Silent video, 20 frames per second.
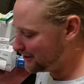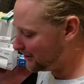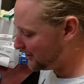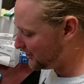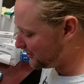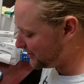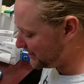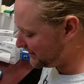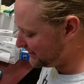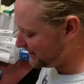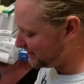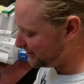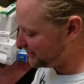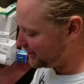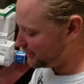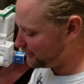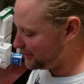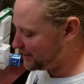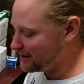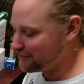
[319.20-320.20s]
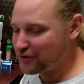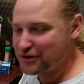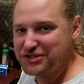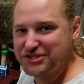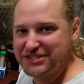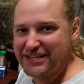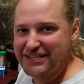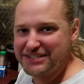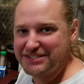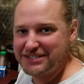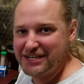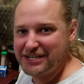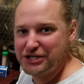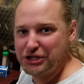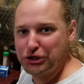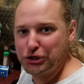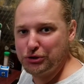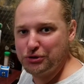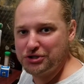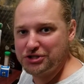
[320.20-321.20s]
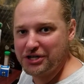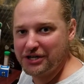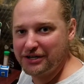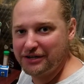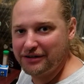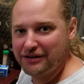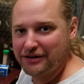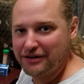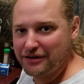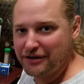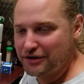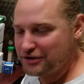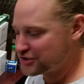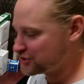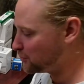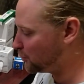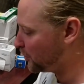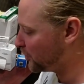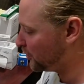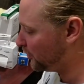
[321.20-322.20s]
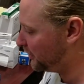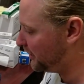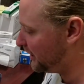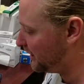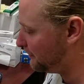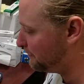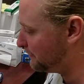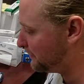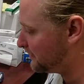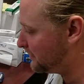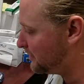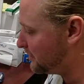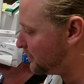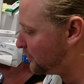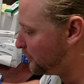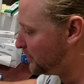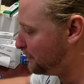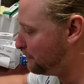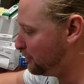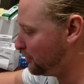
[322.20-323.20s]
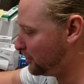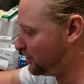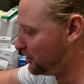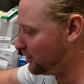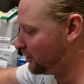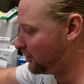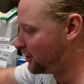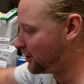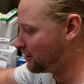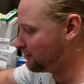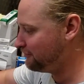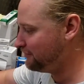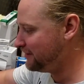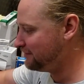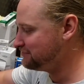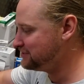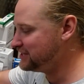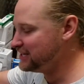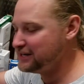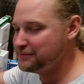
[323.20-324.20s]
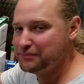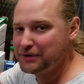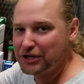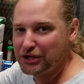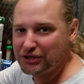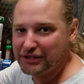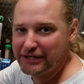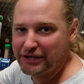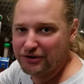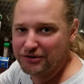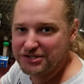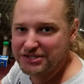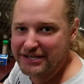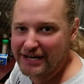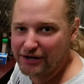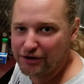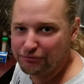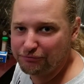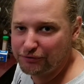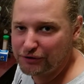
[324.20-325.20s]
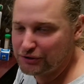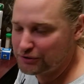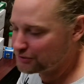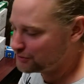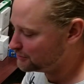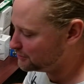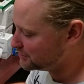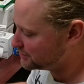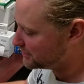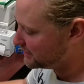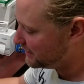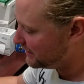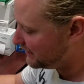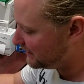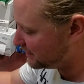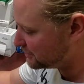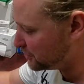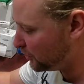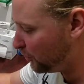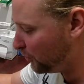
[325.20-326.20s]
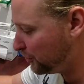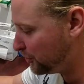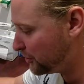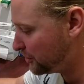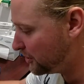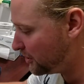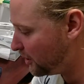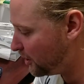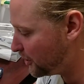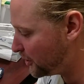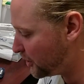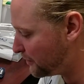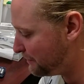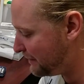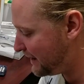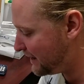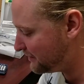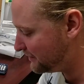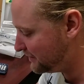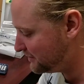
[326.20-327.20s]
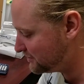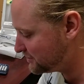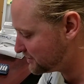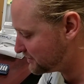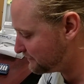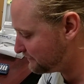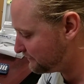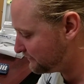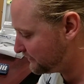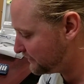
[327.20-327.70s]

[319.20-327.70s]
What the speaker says: All right, now that we have our 60 dilution swirled up, we put our 15 milliliter centrifuge and its holder on our balance.